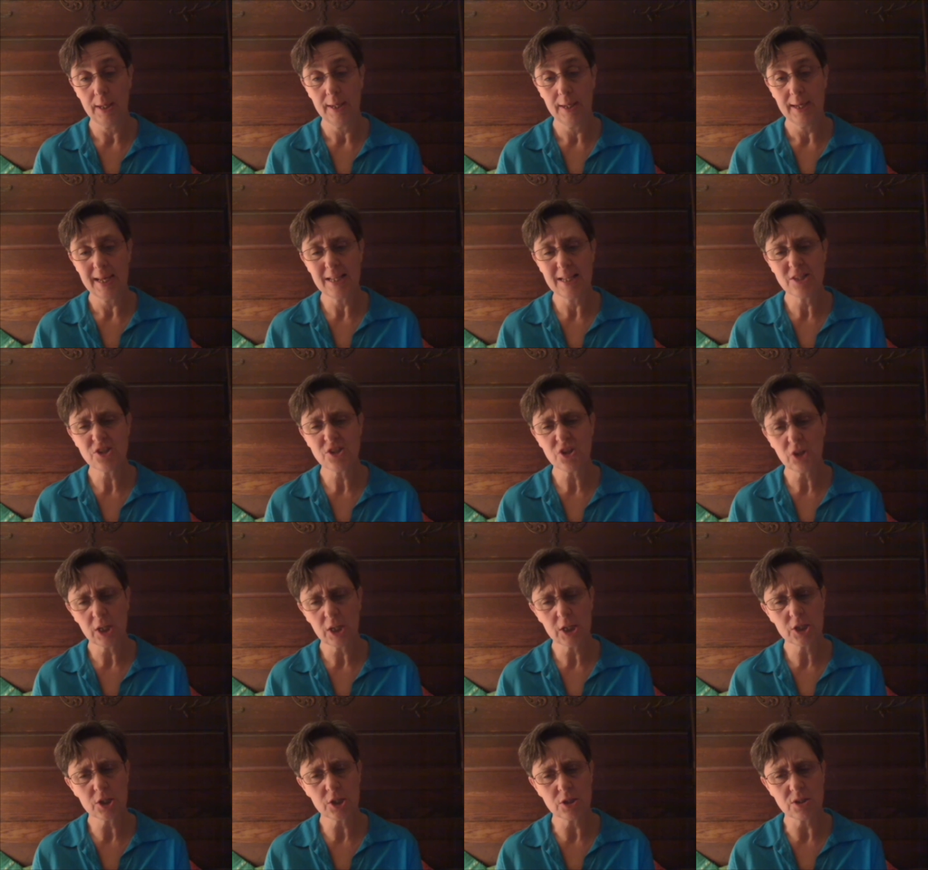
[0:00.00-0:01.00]

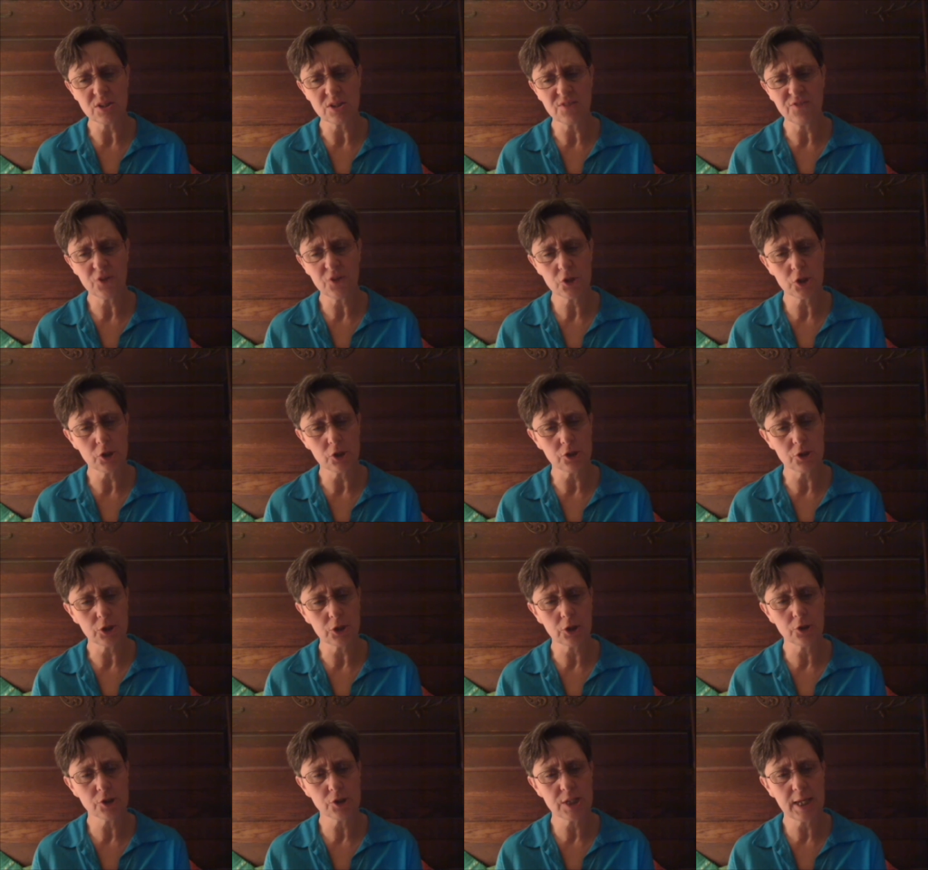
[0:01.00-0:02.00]
insulation sufficient to
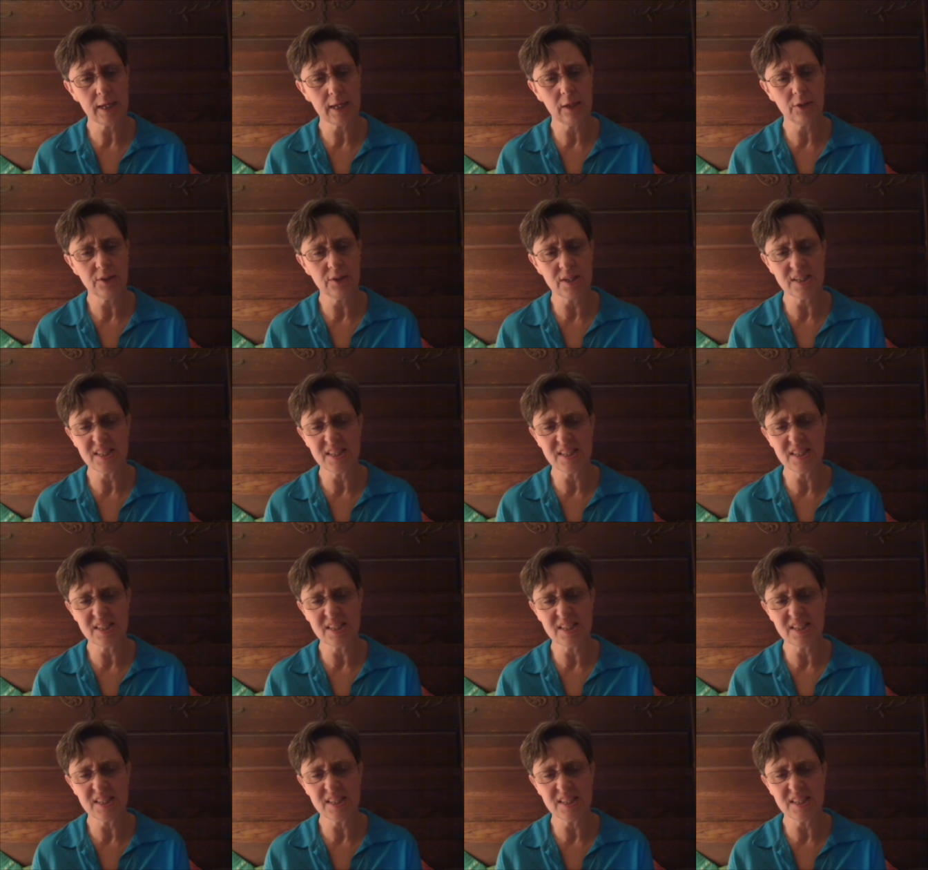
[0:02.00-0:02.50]
curtail the